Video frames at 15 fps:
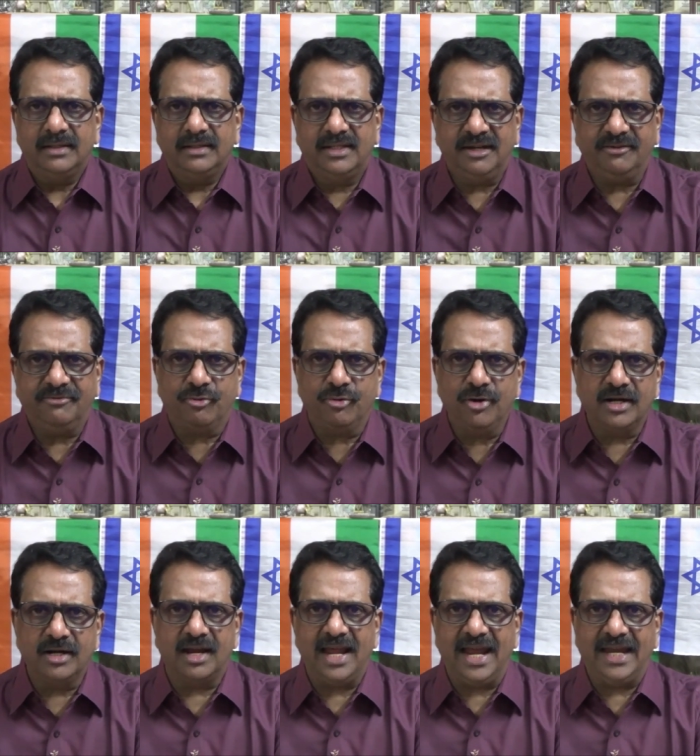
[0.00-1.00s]

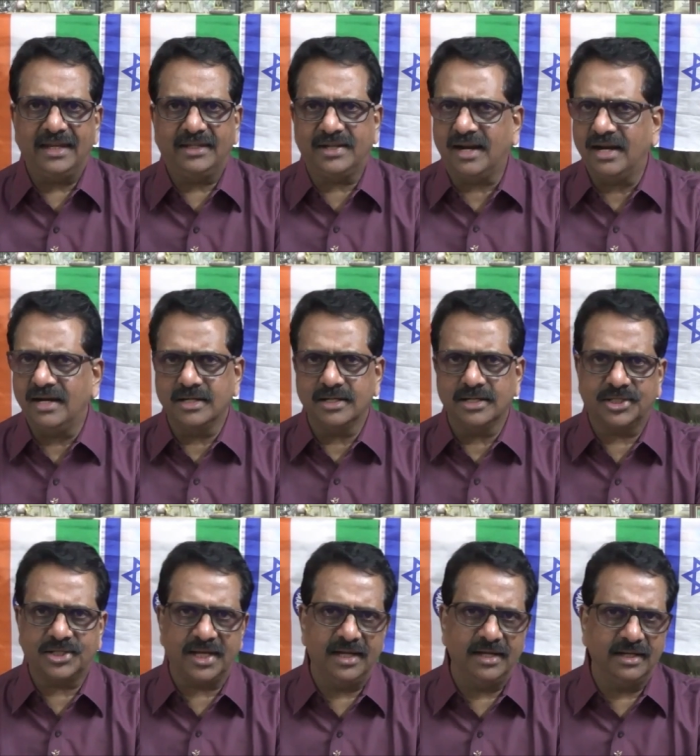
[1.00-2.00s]
different lang
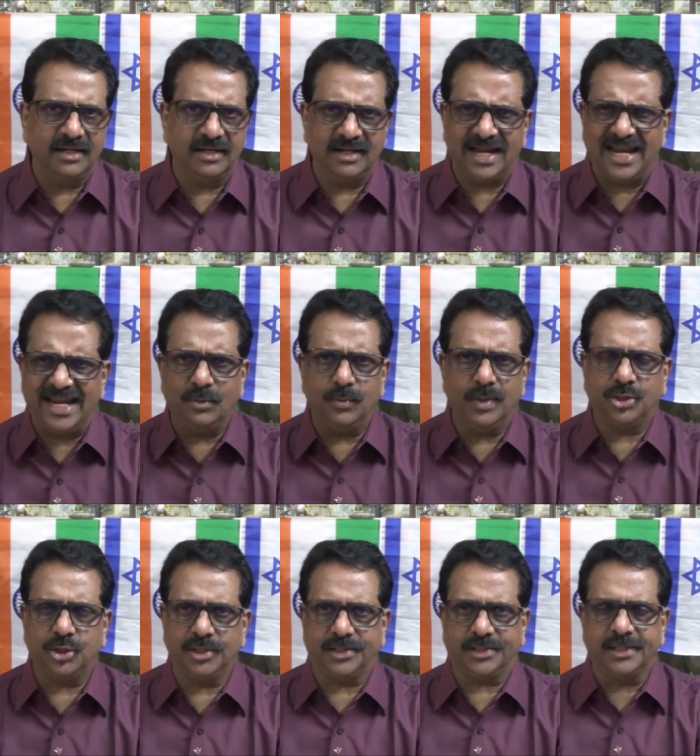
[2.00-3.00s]
tongues and
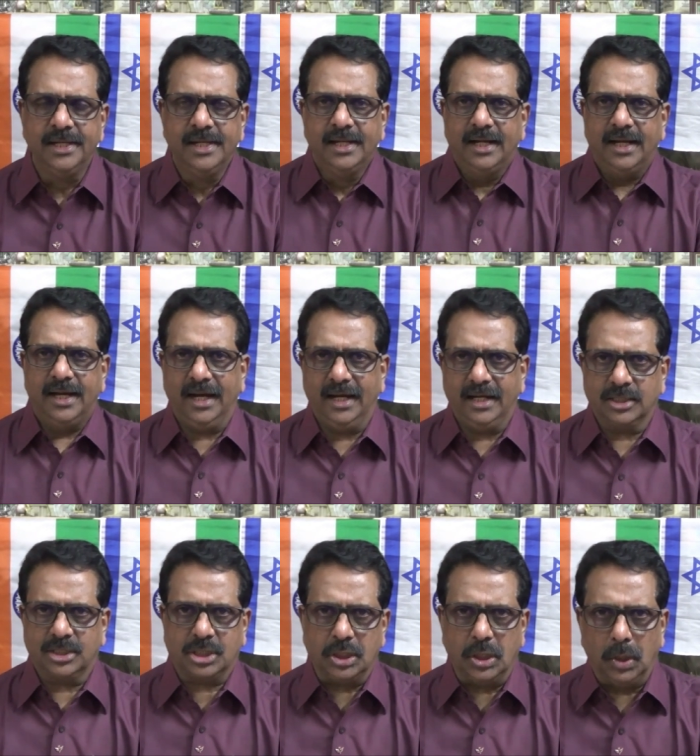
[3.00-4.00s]
languages and
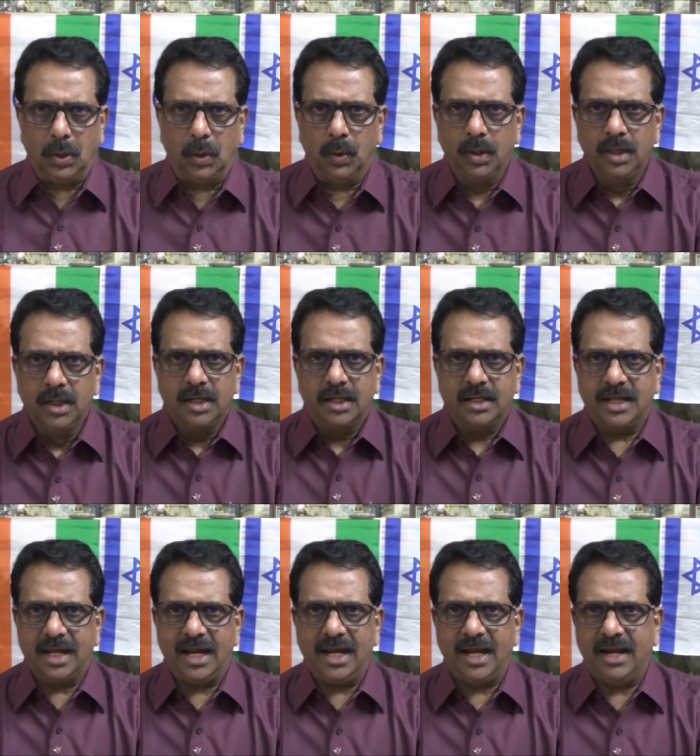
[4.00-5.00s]
so
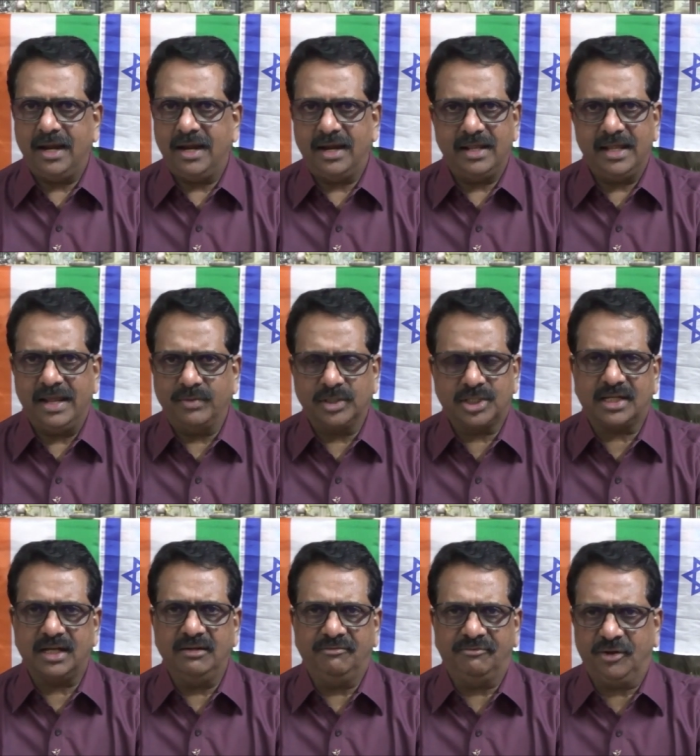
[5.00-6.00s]
they, there was
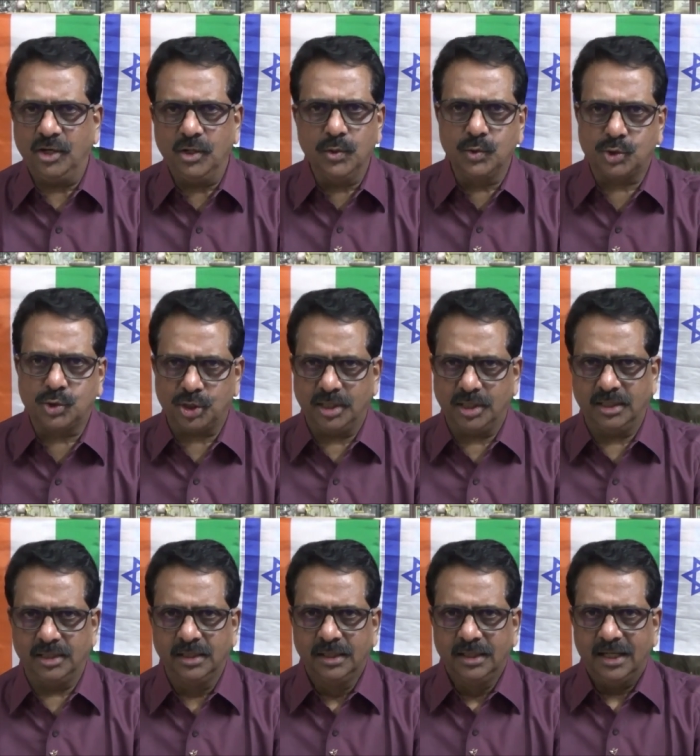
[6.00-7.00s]
confusion
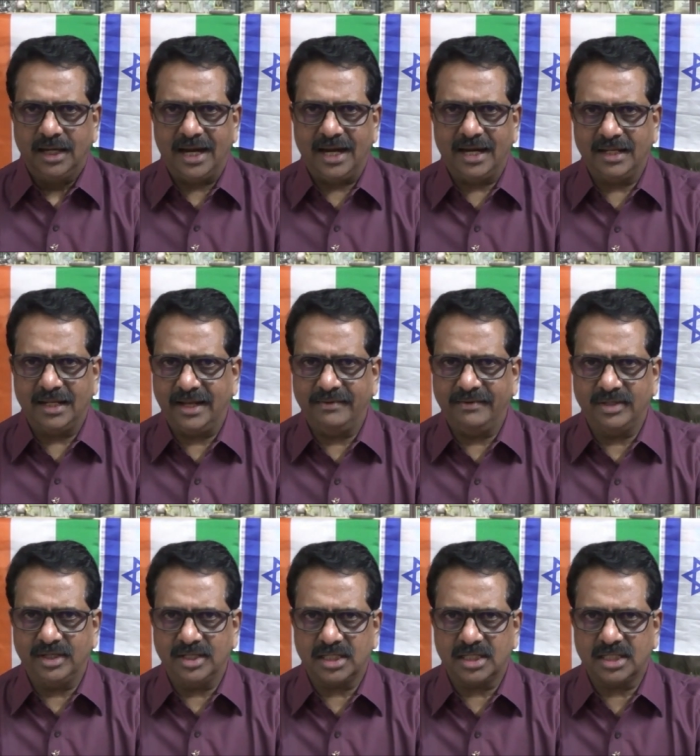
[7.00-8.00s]
and they
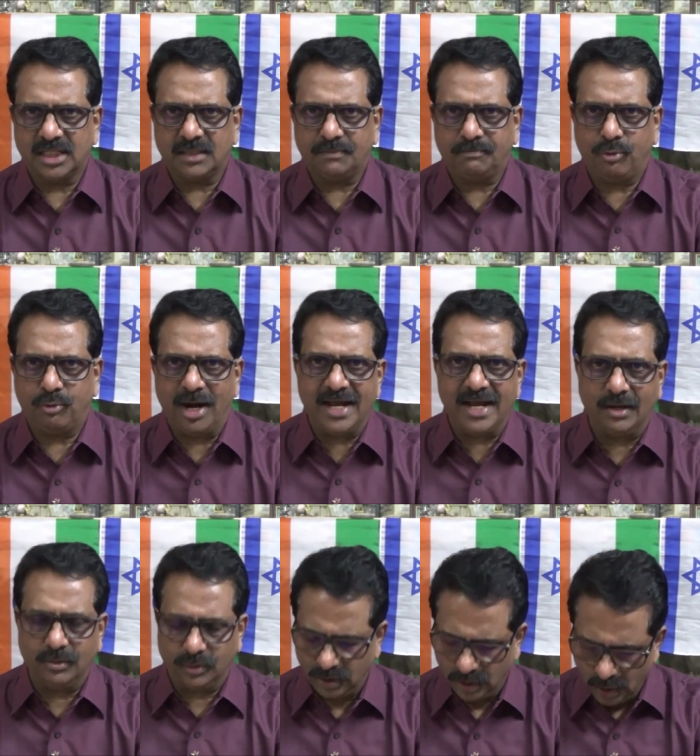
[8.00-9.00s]
were spread
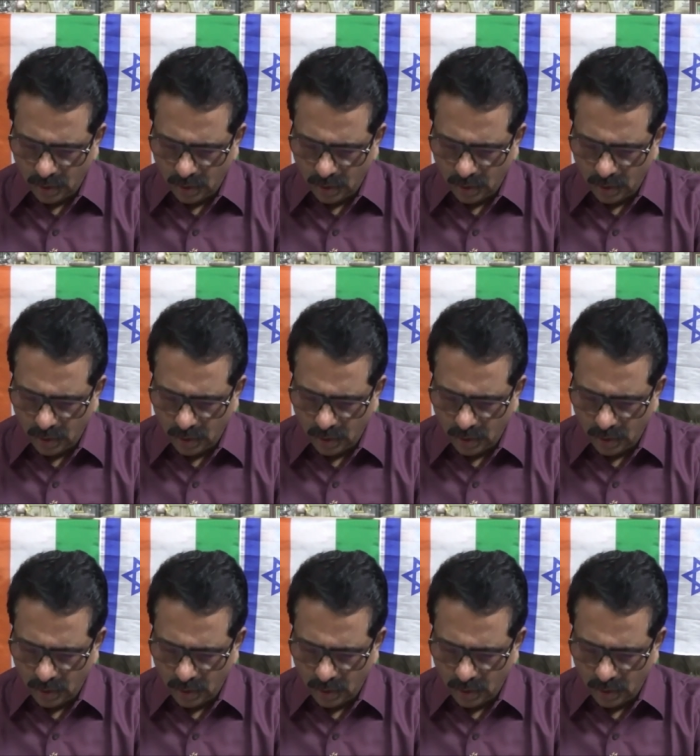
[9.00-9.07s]
out